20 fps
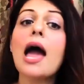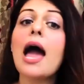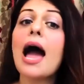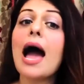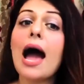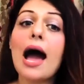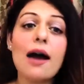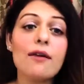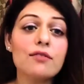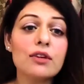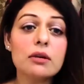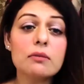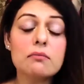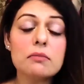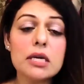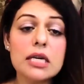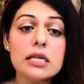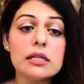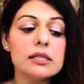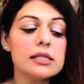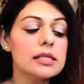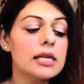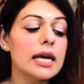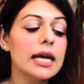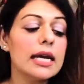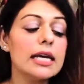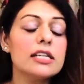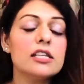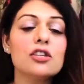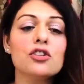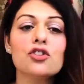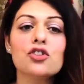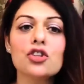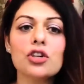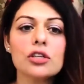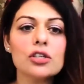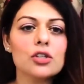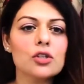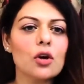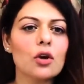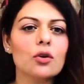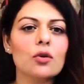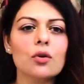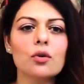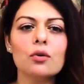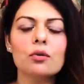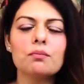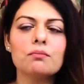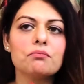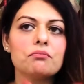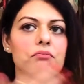having meals, it is just not going to,